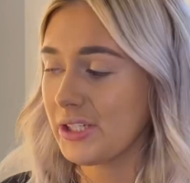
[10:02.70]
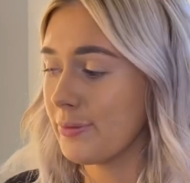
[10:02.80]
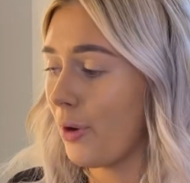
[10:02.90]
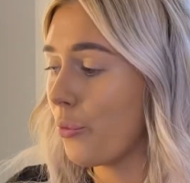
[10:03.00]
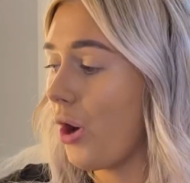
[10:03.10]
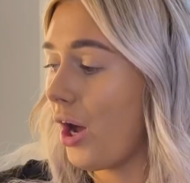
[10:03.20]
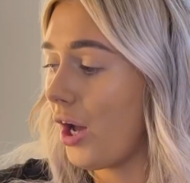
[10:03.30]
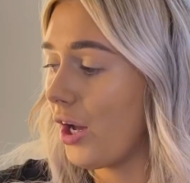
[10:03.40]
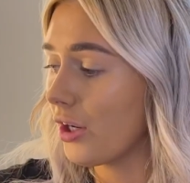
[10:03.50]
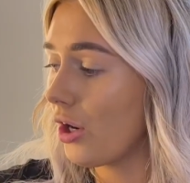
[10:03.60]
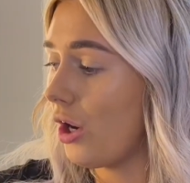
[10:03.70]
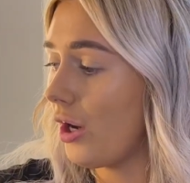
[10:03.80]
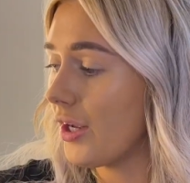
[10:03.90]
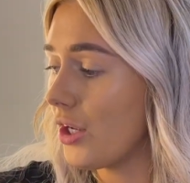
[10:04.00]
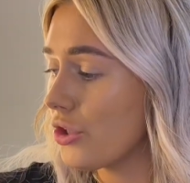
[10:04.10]
I'm at work,
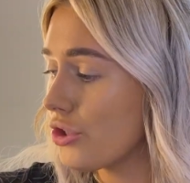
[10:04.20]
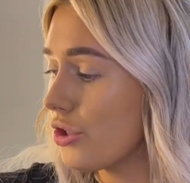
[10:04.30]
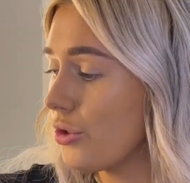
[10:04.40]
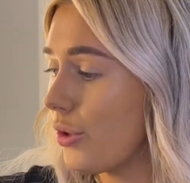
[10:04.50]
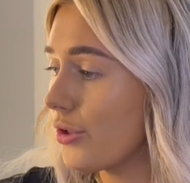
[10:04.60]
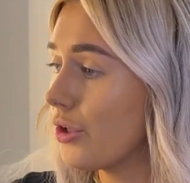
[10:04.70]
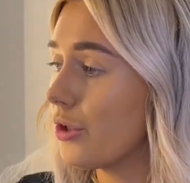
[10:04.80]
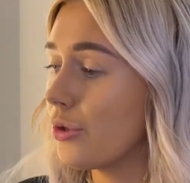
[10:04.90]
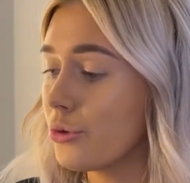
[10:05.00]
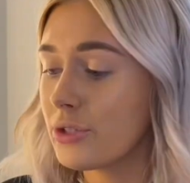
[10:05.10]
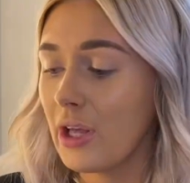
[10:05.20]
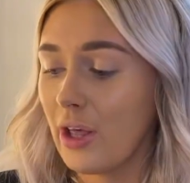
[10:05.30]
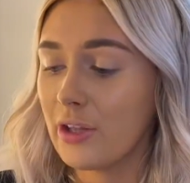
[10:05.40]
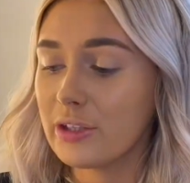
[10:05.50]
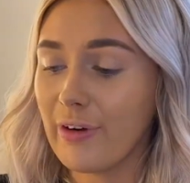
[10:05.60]
I do use
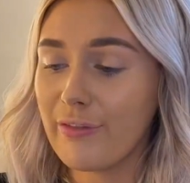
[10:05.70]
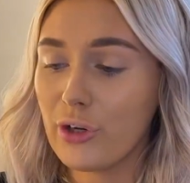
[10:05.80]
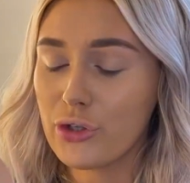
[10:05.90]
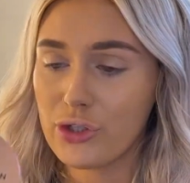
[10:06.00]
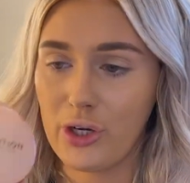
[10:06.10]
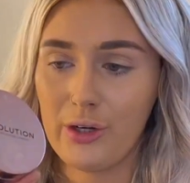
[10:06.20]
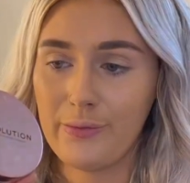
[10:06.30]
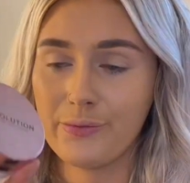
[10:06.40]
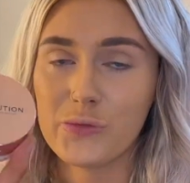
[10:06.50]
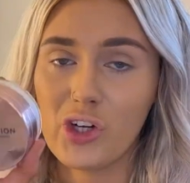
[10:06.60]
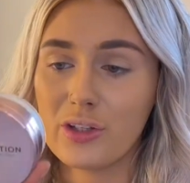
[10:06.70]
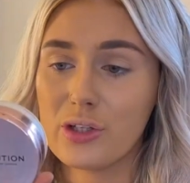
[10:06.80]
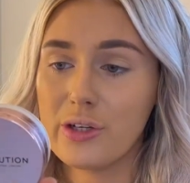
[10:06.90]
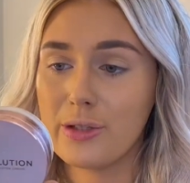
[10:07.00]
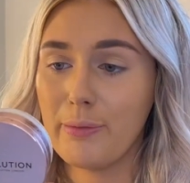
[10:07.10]
the Revolution
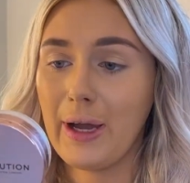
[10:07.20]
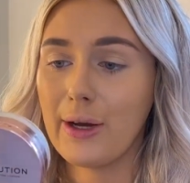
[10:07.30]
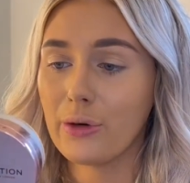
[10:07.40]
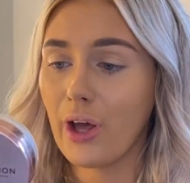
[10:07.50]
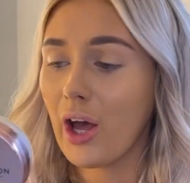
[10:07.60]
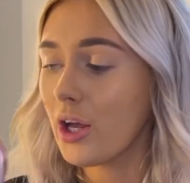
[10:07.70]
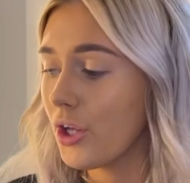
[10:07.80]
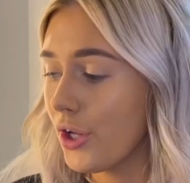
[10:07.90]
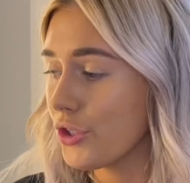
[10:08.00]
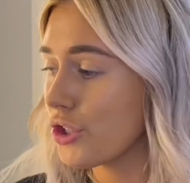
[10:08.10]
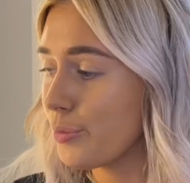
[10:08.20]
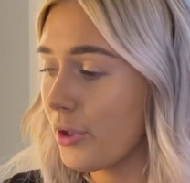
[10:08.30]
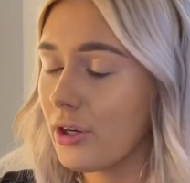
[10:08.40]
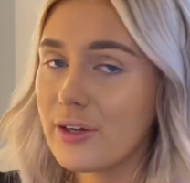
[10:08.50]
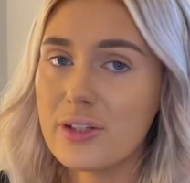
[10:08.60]
translucent powder just
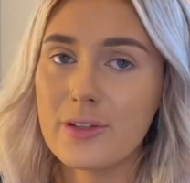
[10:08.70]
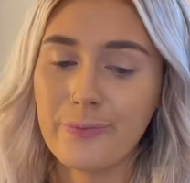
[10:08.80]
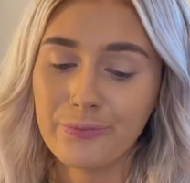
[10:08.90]
because,